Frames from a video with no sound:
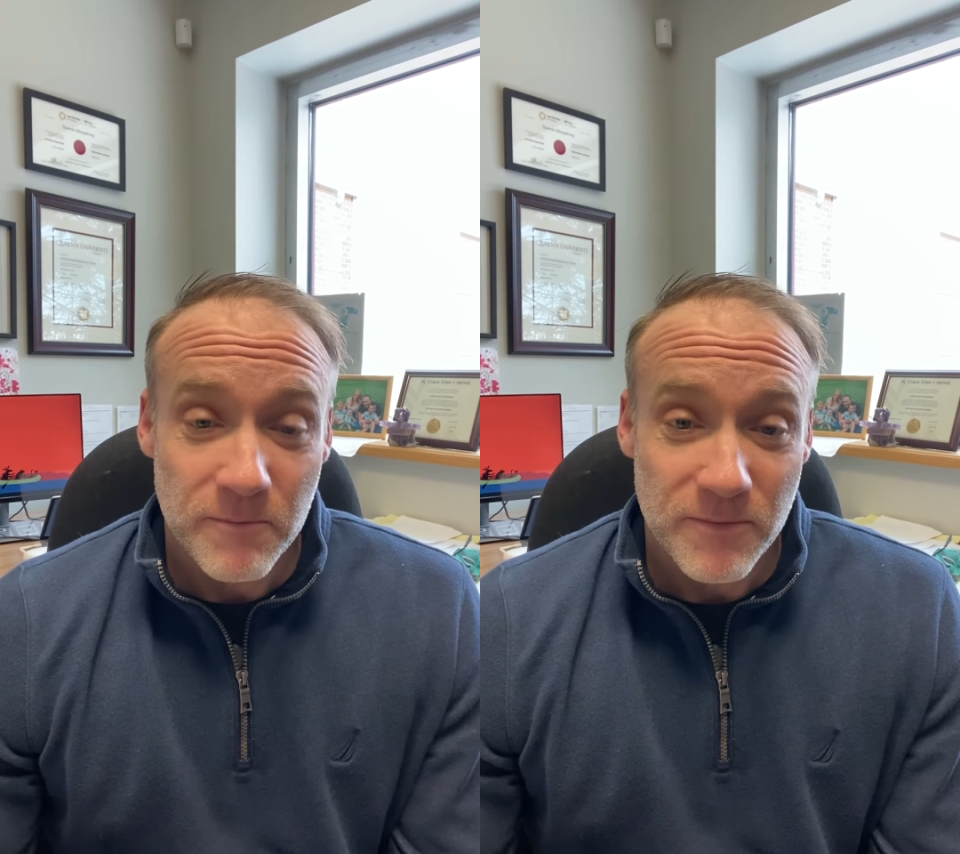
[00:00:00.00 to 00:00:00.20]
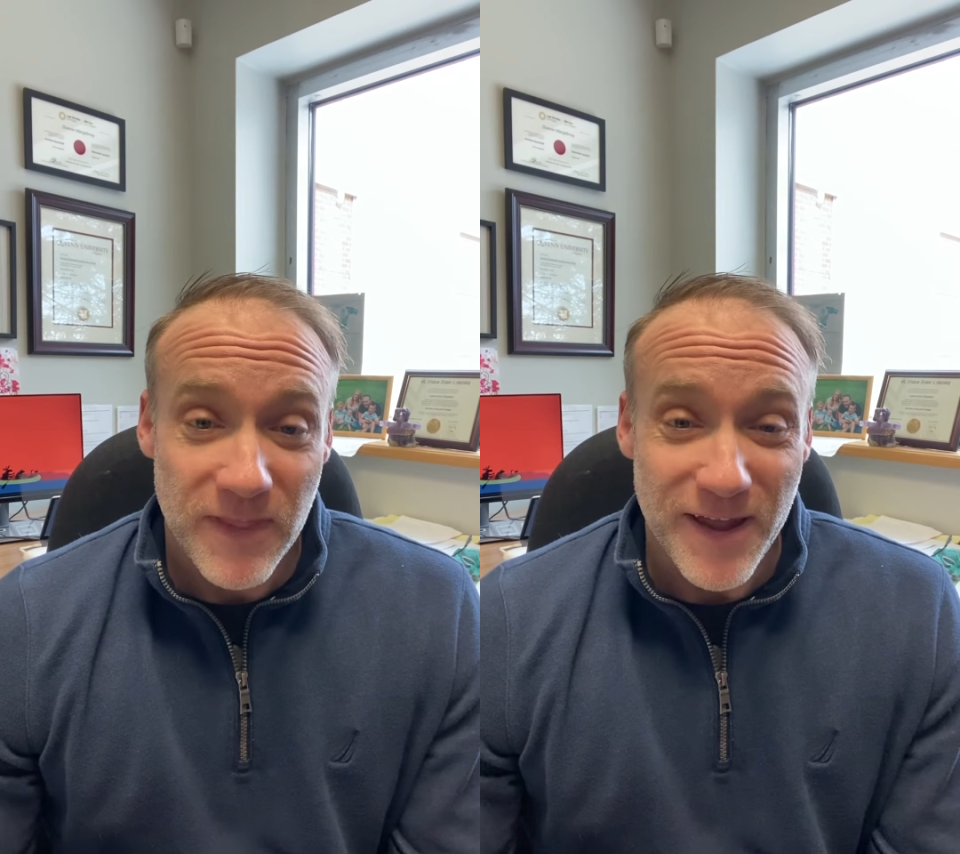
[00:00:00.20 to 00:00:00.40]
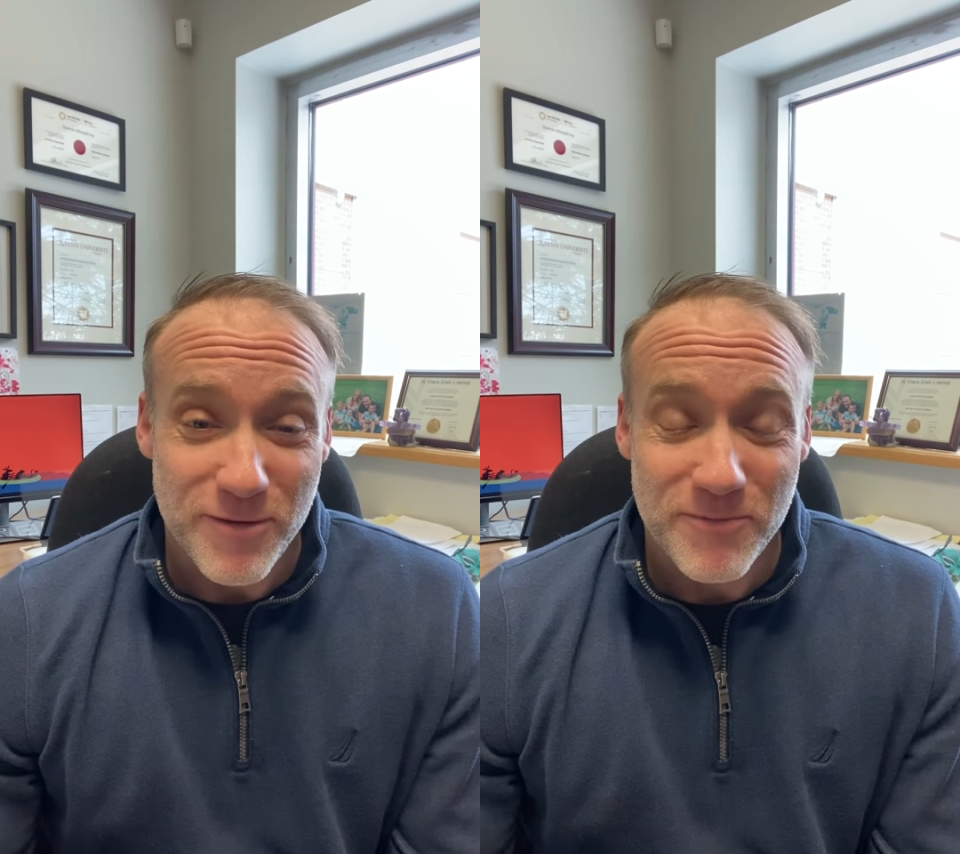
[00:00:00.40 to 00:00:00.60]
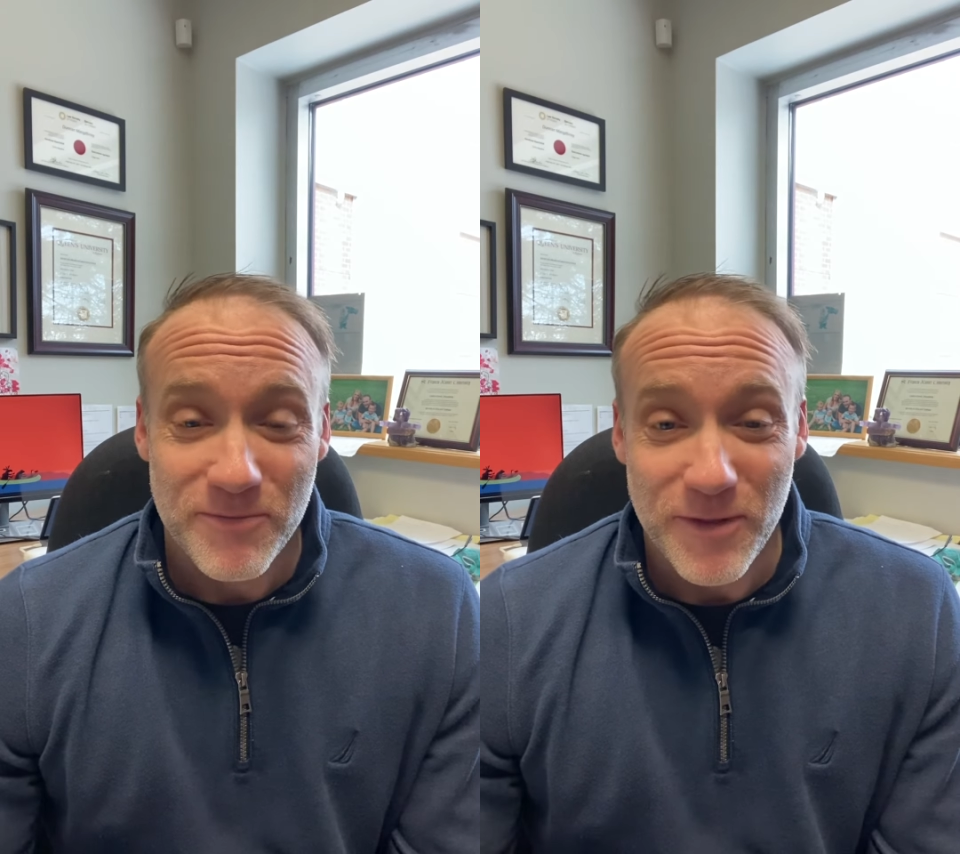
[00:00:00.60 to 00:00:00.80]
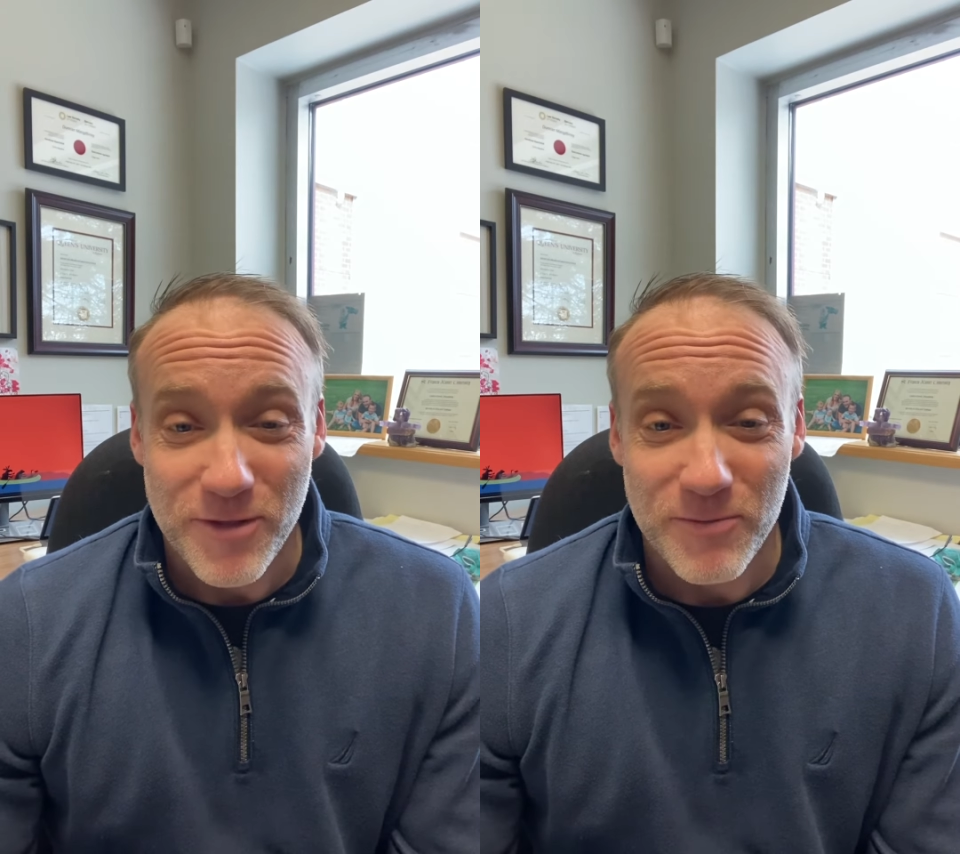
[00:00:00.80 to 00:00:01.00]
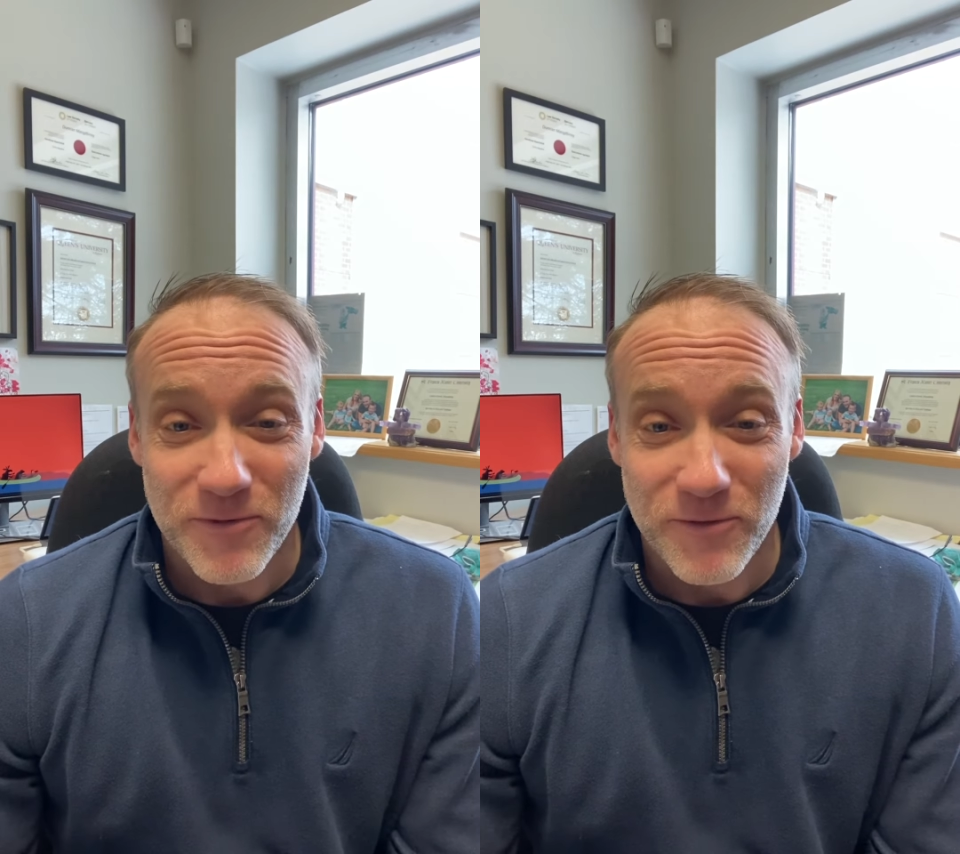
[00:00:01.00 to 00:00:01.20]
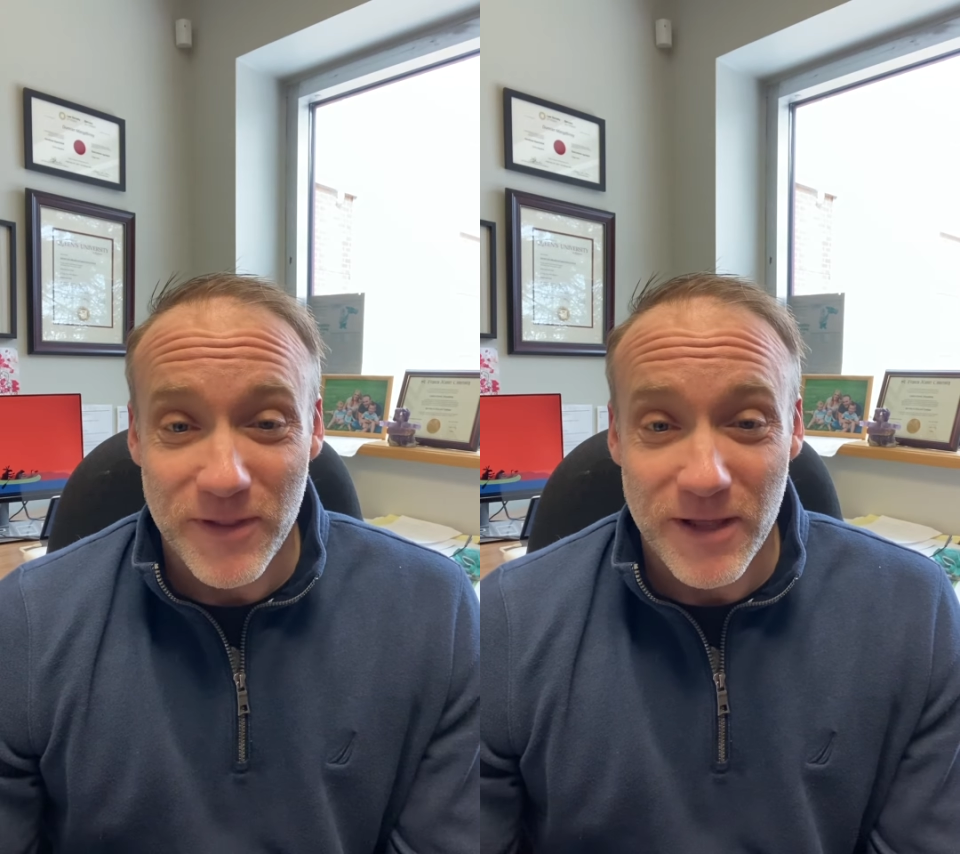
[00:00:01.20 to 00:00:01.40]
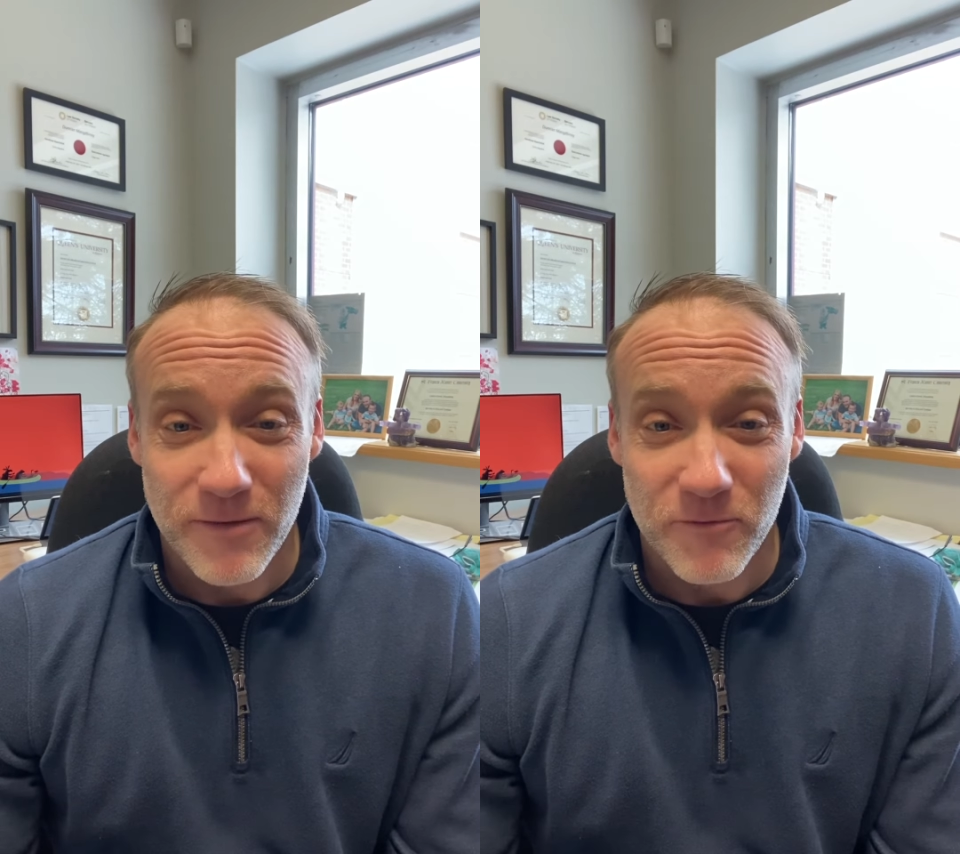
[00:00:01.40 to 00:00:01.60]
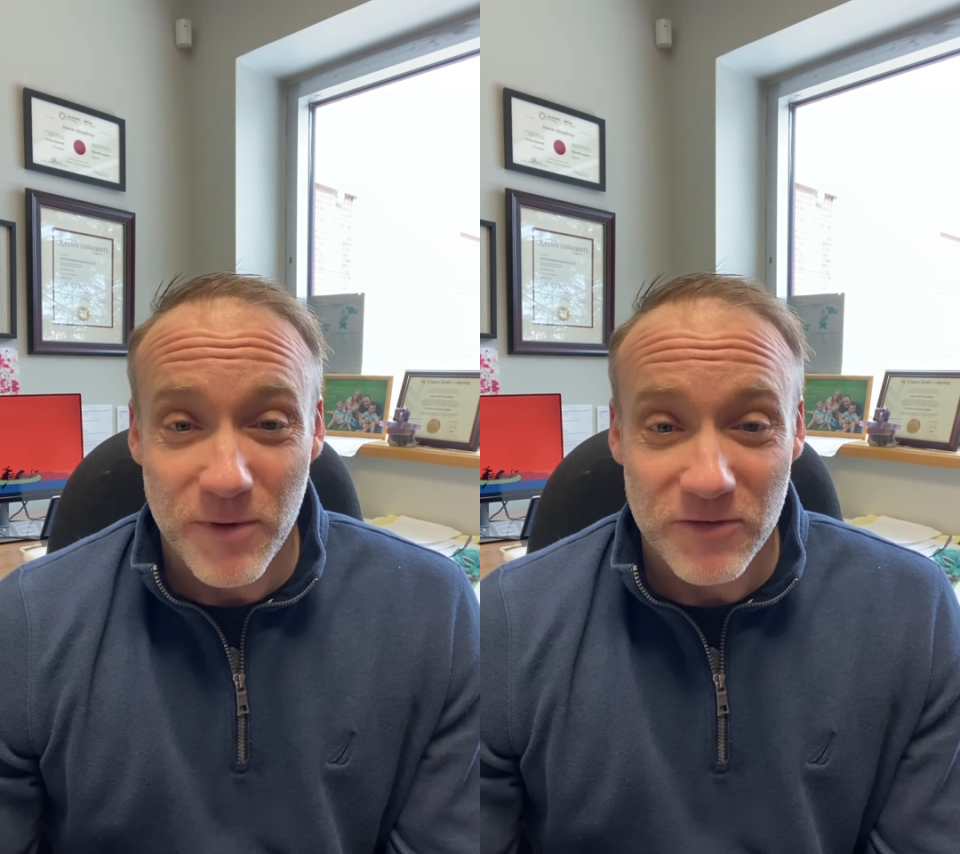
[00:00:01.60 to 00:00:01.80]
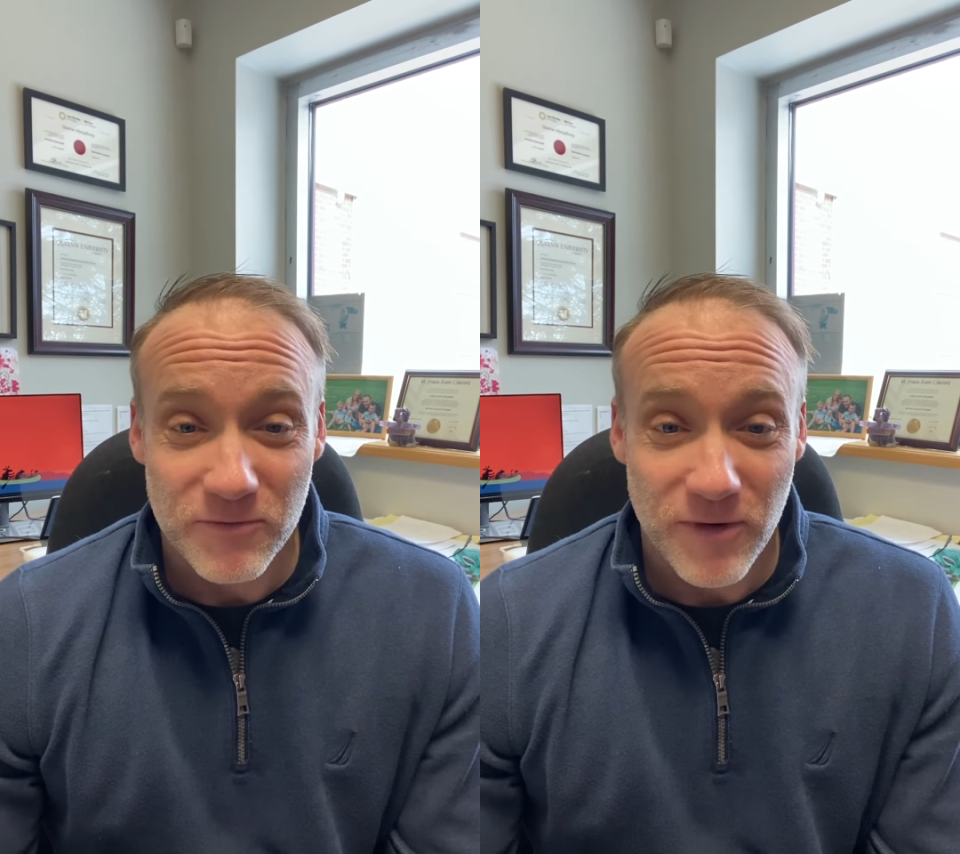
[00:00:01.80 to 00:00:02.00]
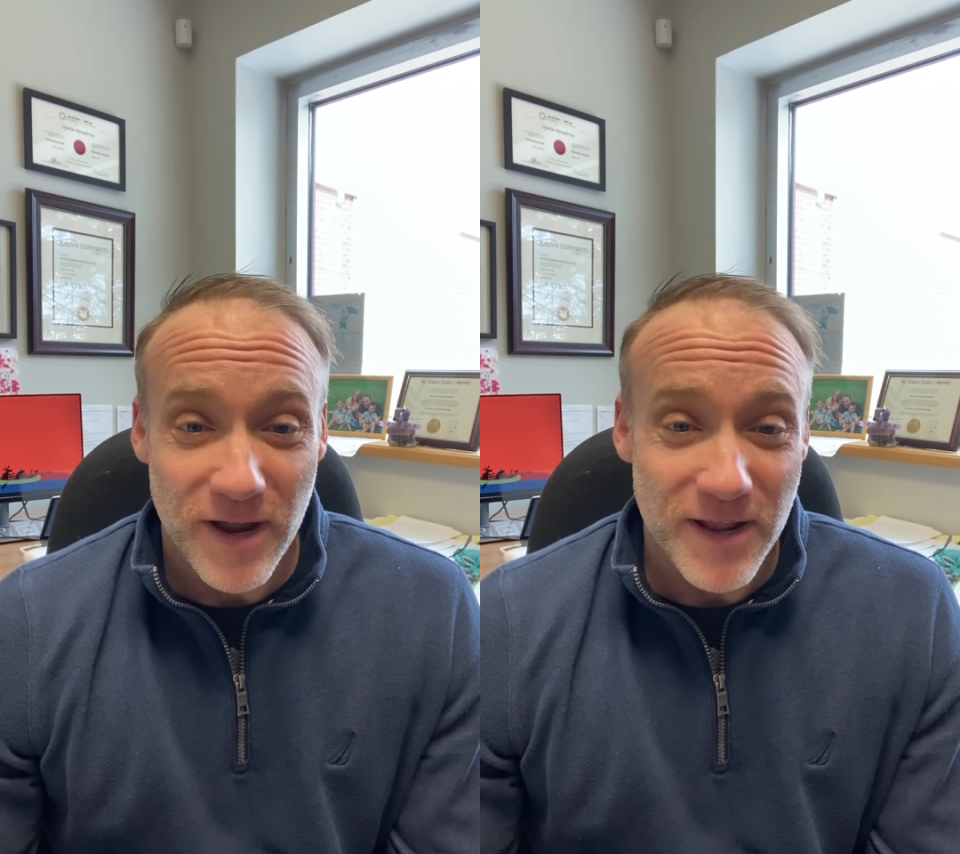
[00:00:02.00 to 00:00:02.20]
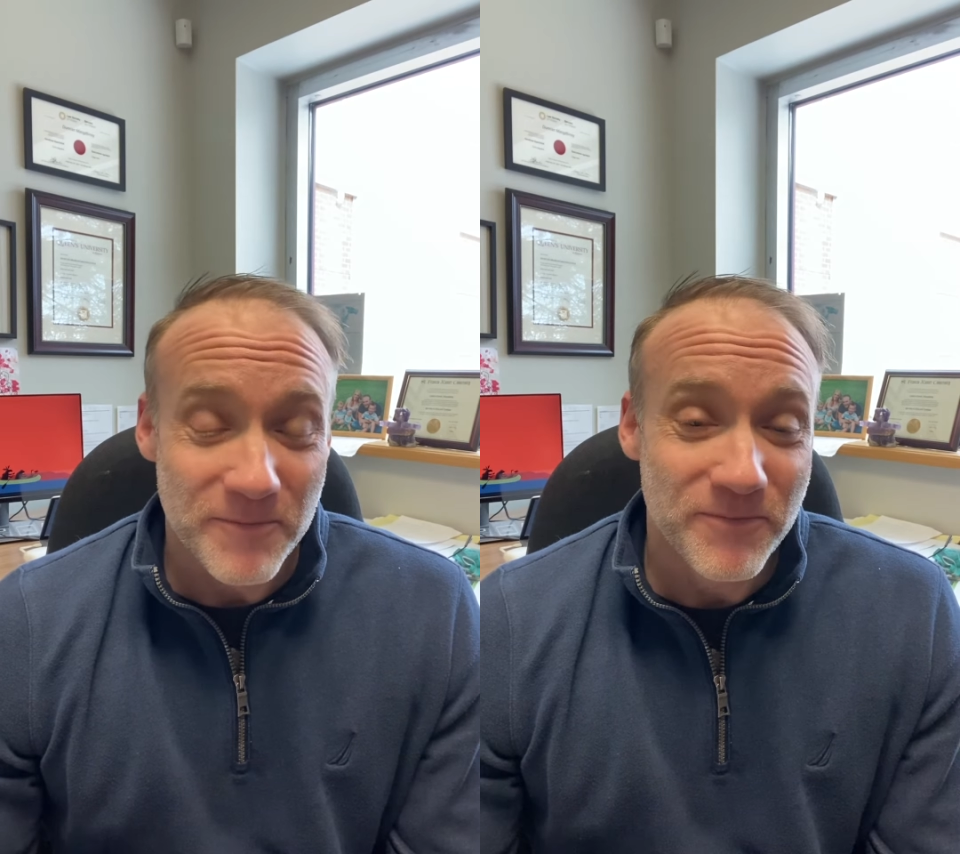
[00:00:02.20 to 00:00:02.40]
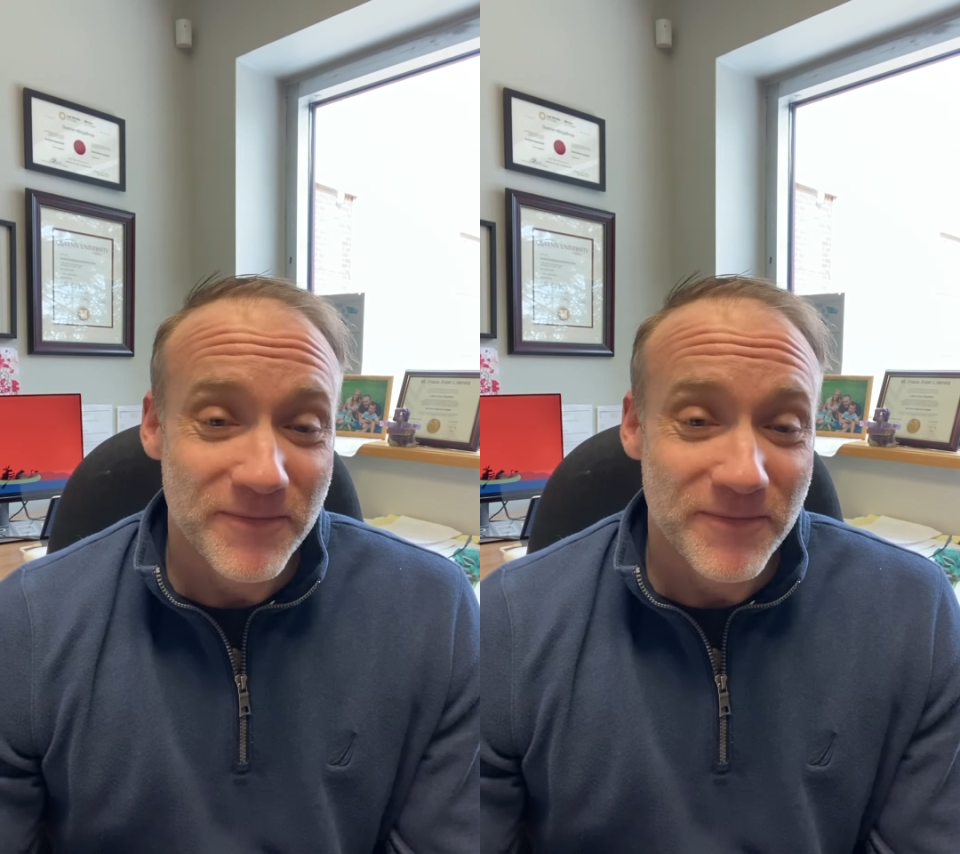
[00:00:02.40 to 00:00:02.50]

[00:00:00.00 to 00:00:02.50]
Thanks. This has been Free Legal Information Friday.